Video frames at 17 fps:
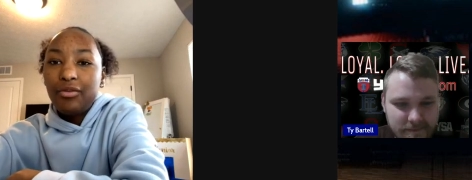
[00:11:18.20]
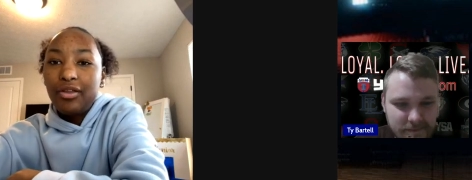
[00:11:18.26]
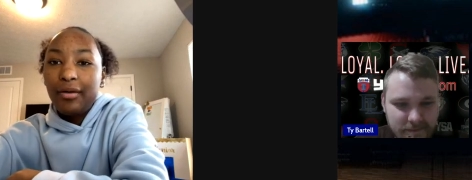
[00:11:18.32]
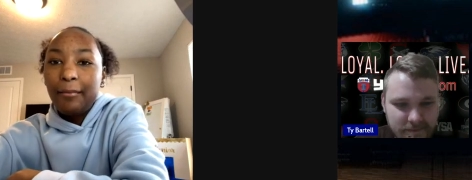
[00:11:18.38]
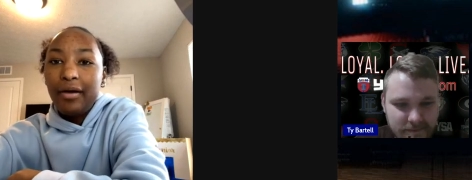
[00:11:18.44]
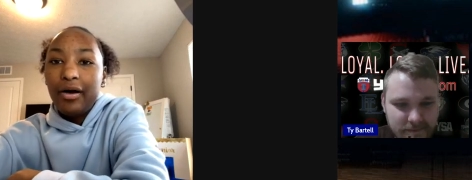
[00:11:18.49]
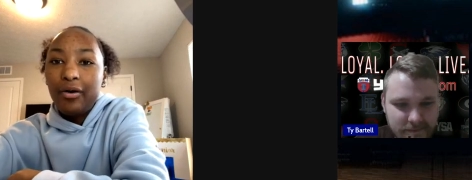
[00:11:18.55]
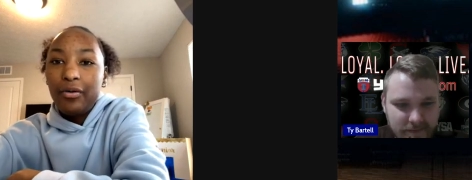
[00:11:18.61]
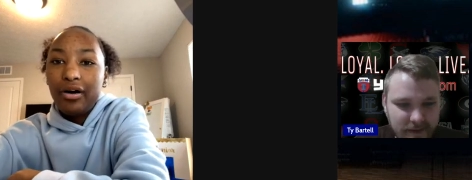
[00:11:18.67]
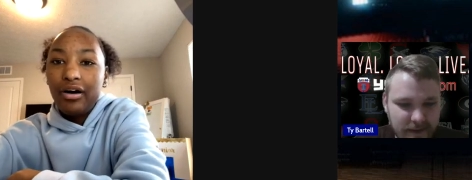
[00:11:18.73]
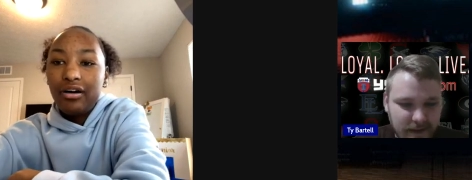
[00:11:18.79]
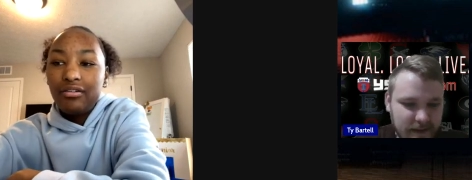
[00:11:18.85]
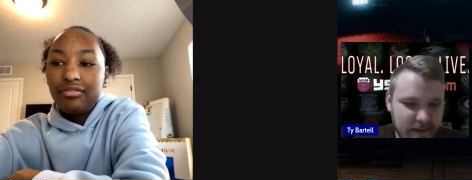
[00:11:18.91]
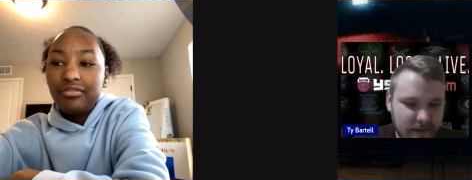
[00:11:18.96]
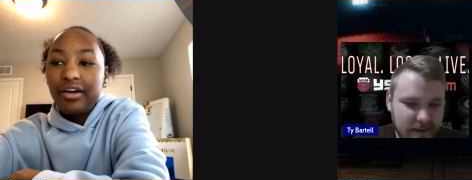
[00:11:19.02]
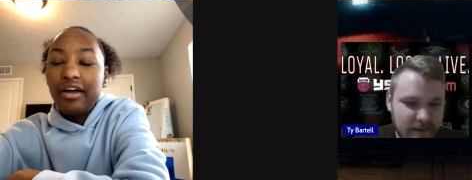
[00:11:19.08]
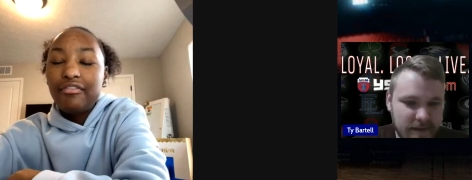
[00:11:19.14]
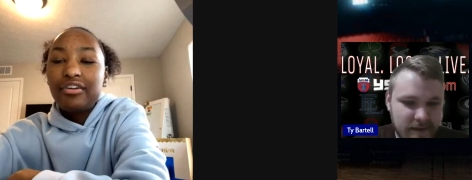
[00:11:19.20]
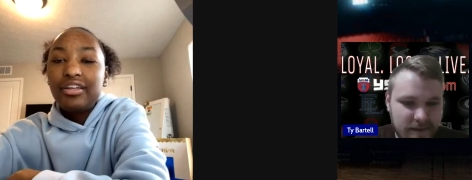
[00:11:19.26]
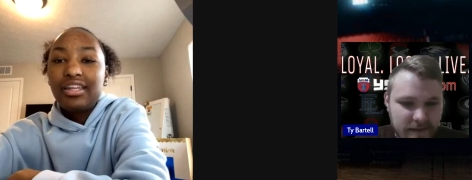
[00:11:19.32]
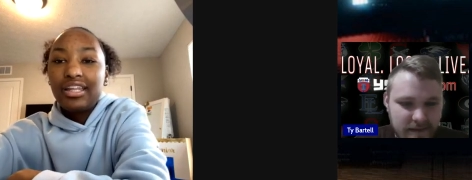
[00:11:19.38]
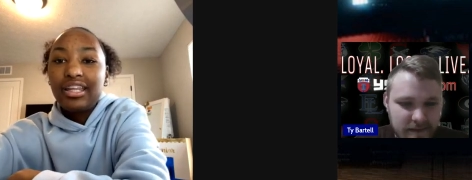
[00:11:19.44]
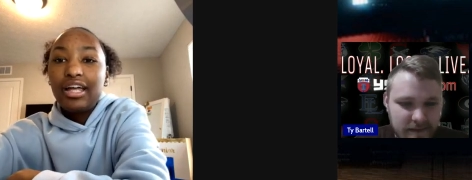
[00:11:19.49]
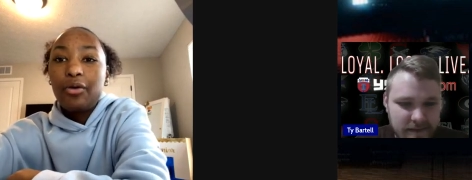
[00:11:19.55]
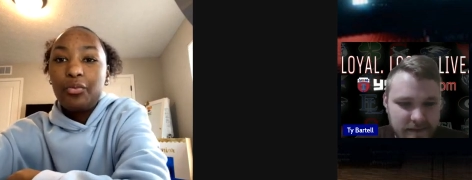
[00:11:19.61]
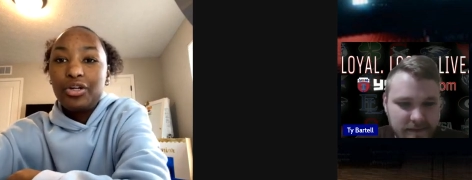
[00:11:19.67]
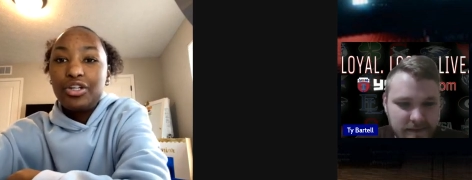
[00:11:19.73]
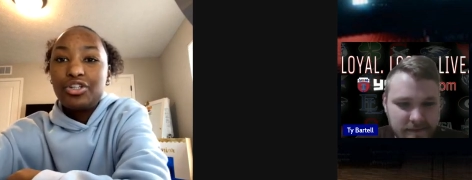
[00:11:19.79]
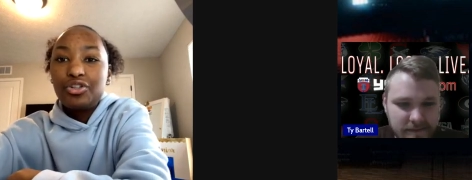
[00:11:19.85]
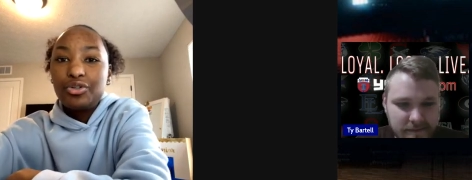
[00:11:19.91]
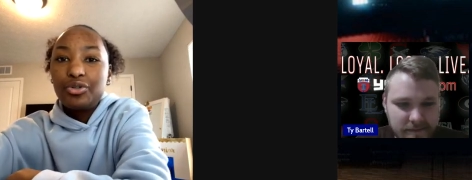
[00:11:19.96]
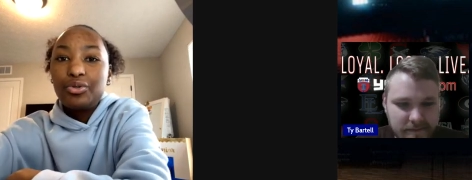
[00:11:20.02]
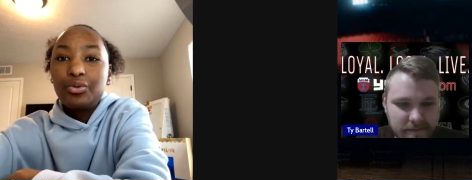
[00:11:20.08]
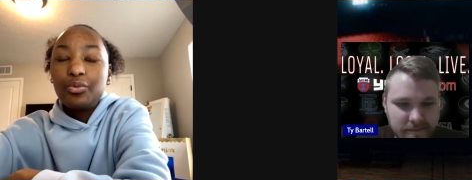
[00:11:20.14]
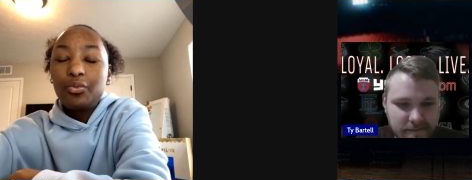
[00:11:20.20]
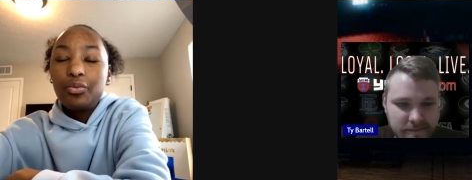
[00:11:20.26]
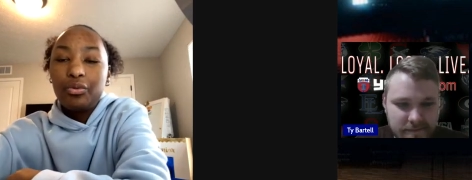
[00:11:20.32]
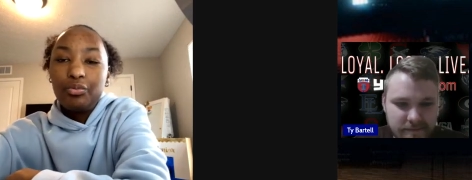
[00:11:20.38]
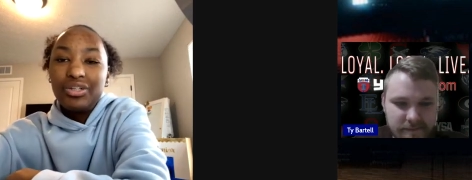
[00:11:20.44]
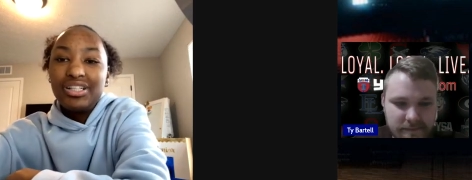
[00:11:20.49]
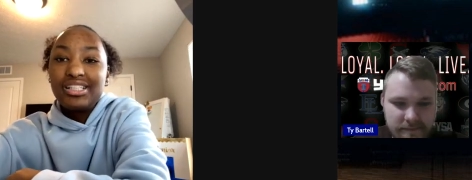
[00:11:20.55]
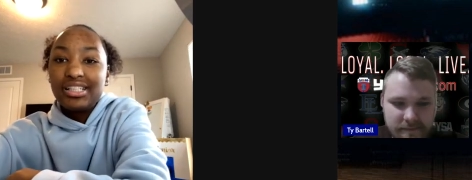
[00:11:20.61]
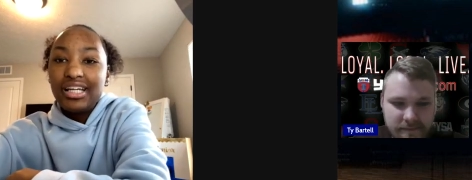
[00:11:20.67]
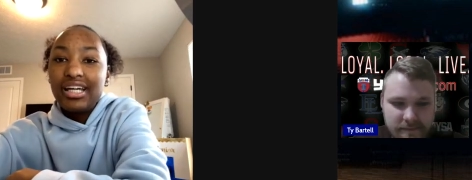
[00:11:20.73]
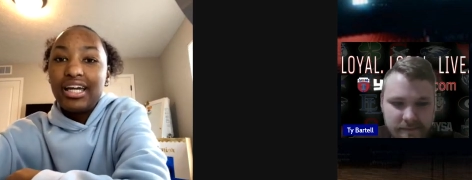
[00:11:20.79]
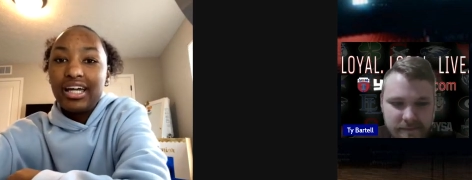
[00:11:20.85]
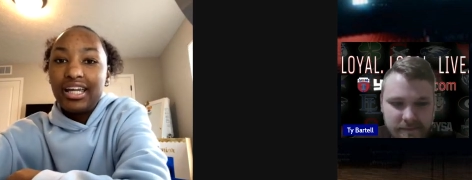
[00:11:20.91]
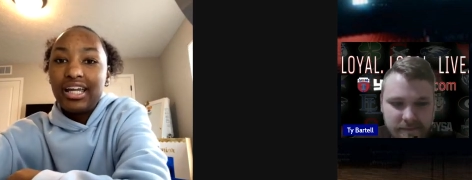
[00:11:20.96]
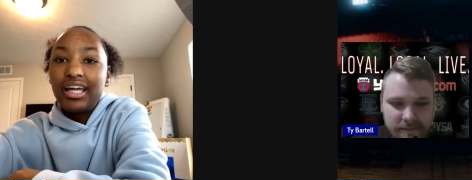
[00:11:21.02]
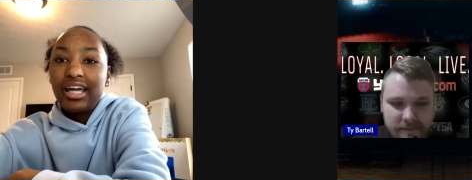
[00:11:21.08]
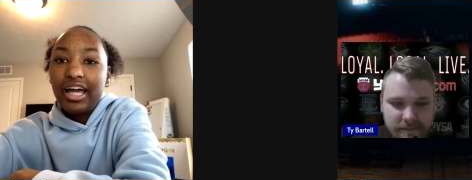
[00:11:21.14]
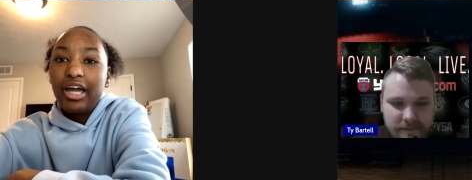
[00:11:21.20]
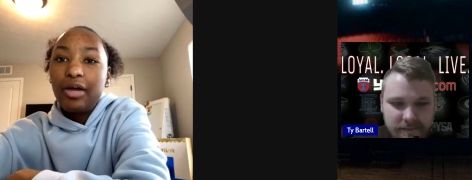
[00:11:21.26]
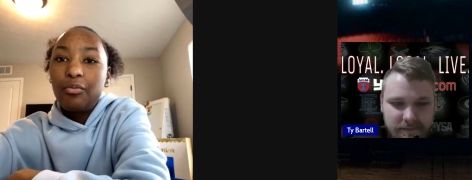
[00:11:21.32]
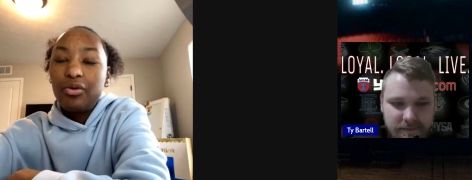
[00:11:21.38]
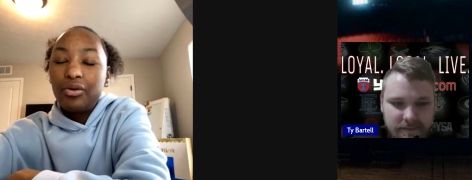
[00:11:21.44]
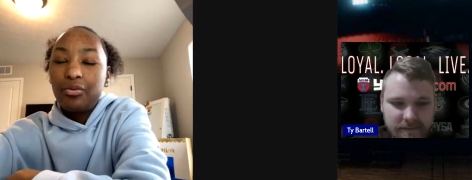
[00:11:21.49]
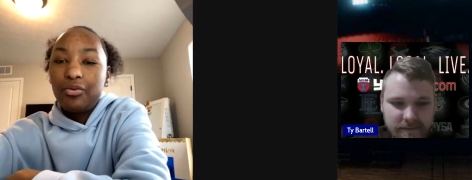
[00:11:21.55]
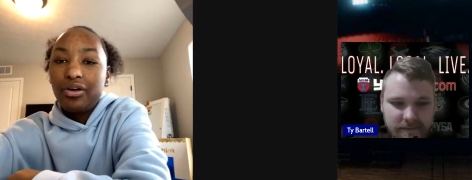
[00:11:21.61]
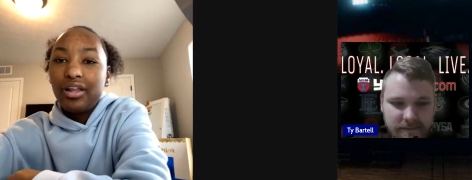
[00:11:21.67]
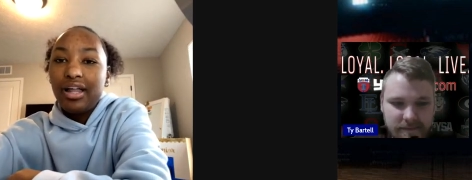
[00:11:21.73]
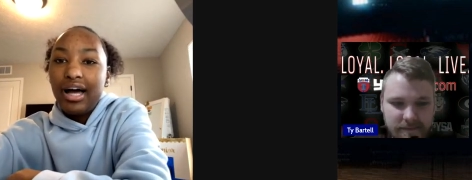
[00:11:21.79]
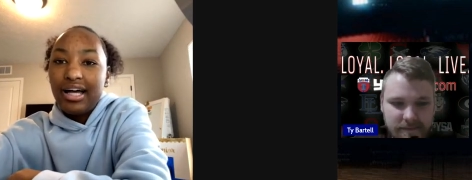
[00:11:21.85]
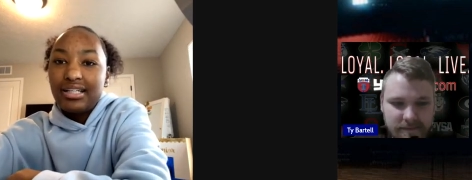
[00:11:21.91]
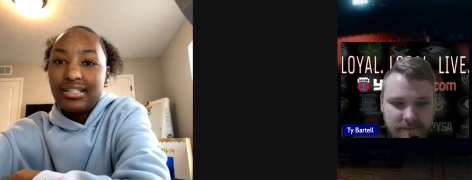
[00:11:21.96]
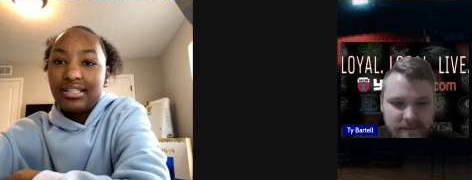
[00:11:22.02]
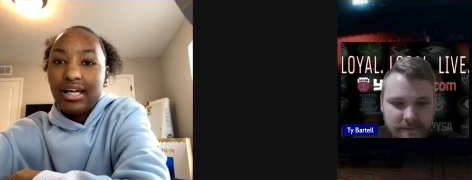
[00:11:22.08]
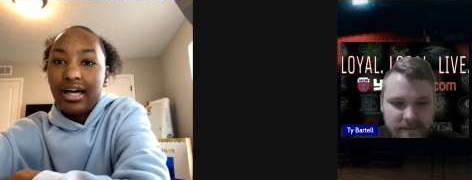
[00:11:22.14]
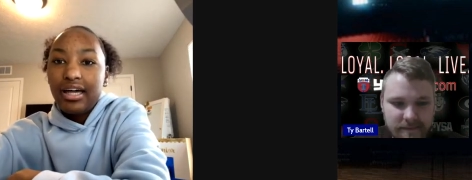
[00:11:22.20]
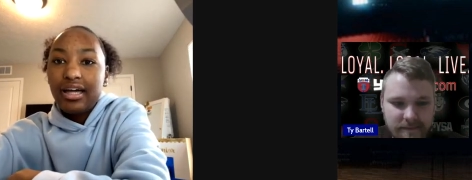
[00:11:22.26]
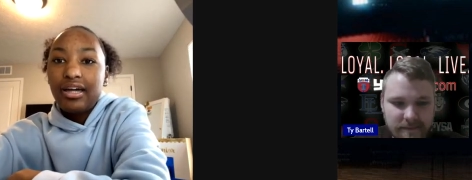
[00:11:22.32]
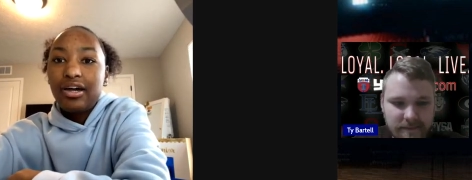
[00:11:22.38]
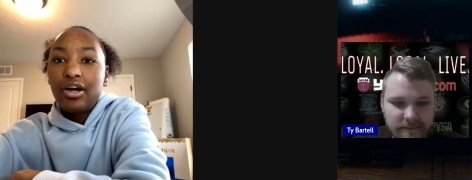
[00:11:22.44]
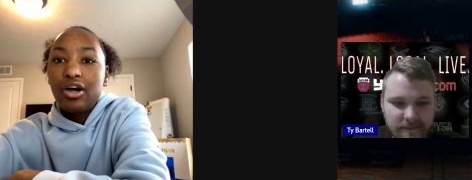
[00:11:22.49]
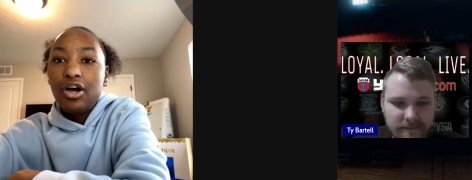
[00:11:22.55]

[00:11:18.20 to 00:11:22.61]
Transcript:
Speaker 1: The amount of everything that we do when we see it in a game, we realize like